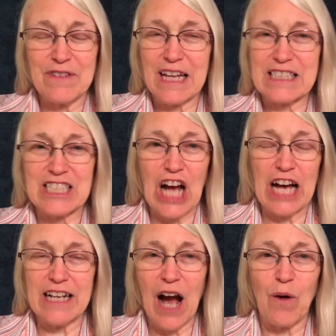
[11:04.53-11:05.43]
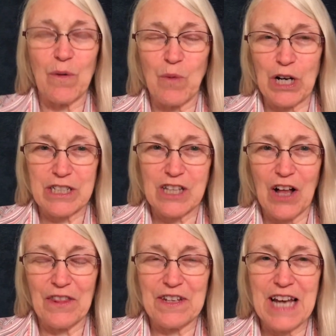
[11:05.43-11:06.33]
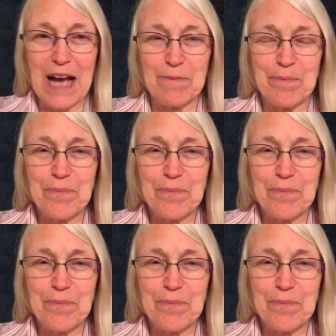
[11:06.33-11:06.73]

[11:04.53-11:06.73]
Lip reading: That's not how it works all the time.